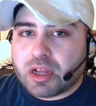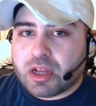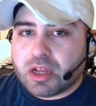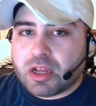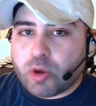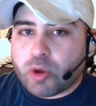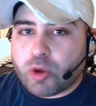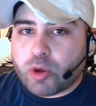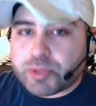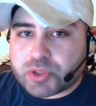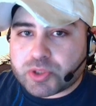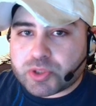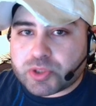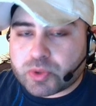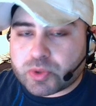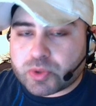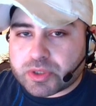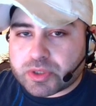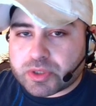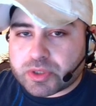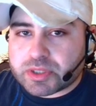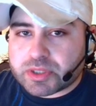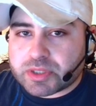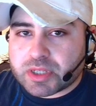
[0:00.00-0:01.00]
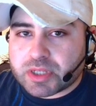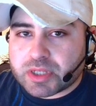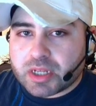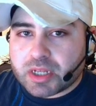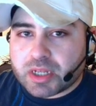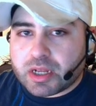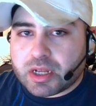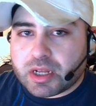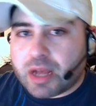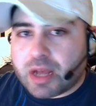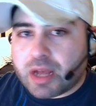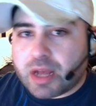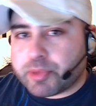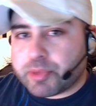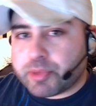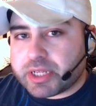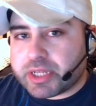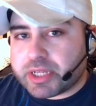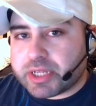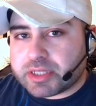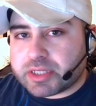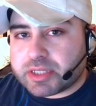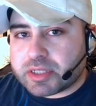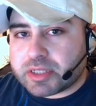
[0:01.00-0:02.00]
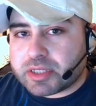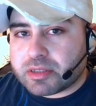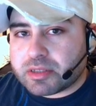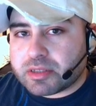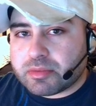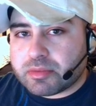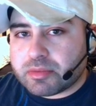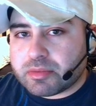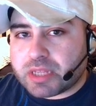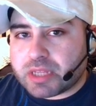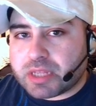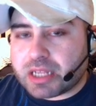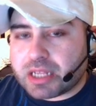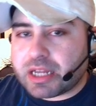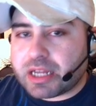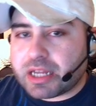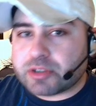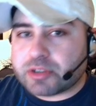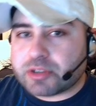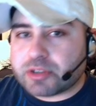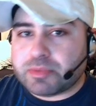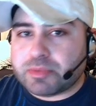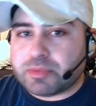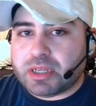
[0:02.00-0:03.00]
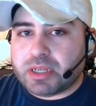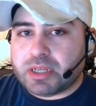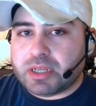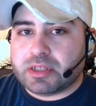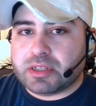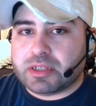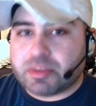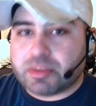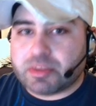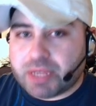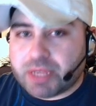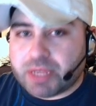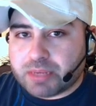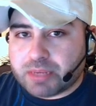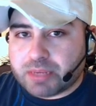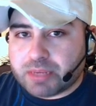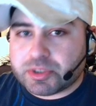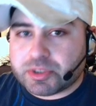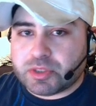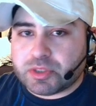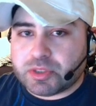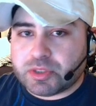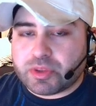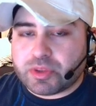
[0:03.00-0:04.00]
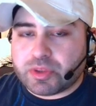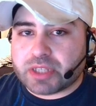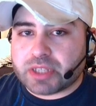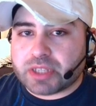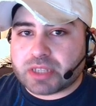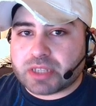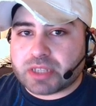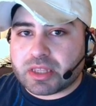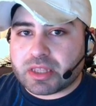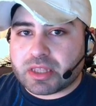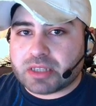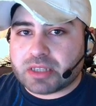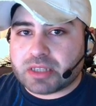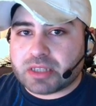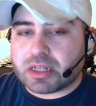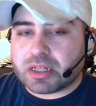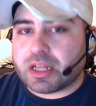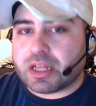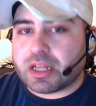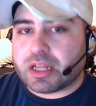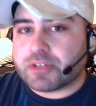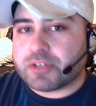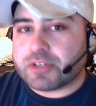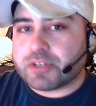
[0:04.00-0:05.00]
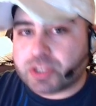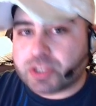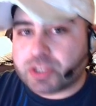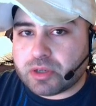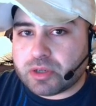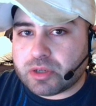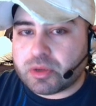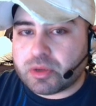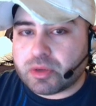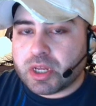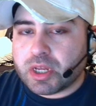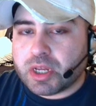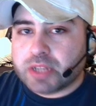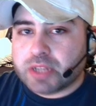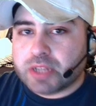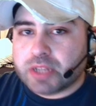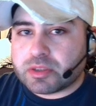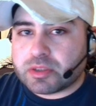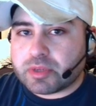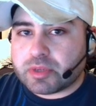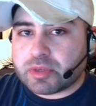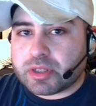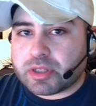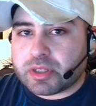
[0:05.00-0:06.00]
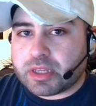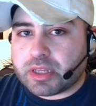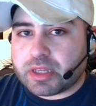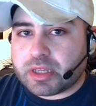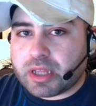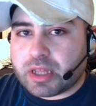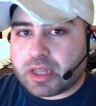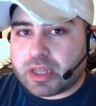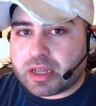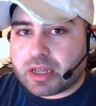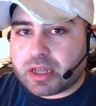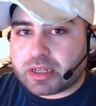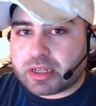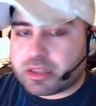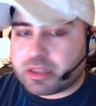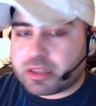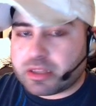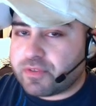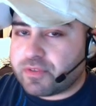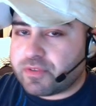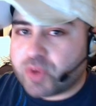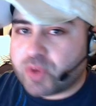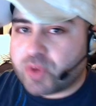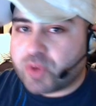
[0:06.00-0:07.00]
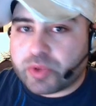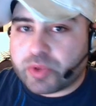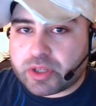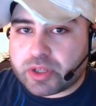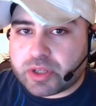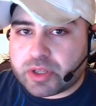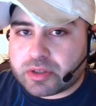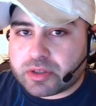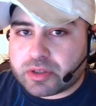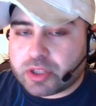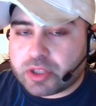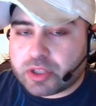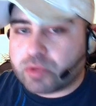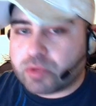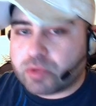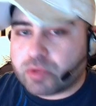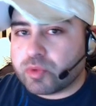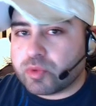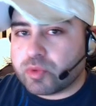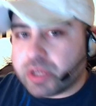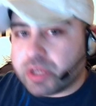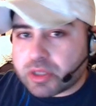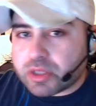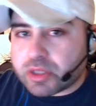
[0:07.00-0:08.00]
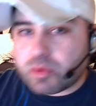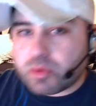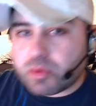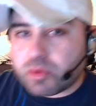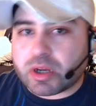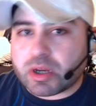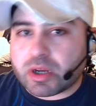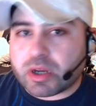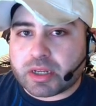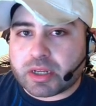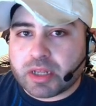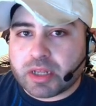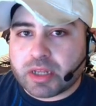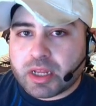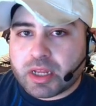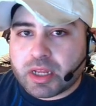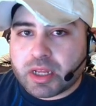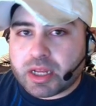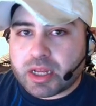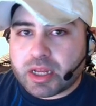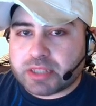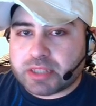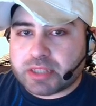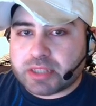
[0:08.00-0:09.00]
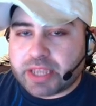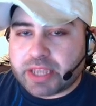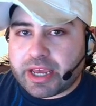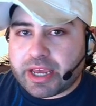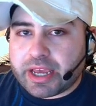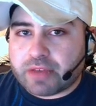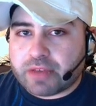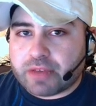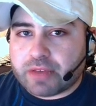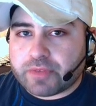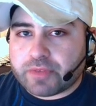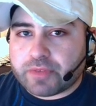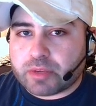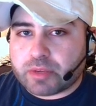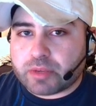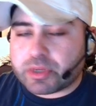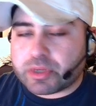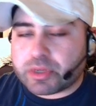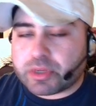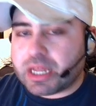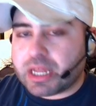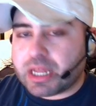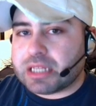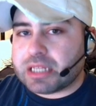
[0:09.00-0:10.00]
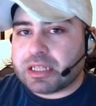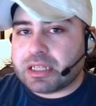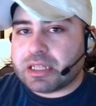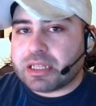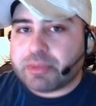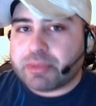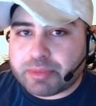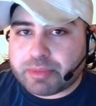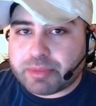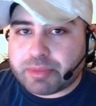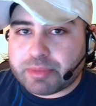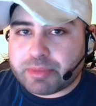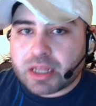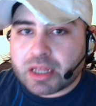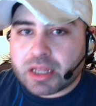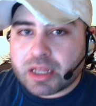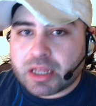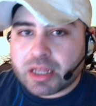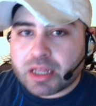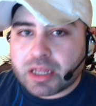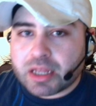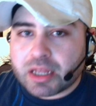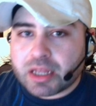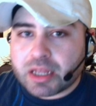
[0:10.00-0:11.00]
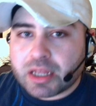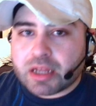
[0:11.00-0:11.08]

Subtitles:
open source operating system that allows me to be able to do things like this, that allows you to really get the phone that you really want to have. And we're not limited by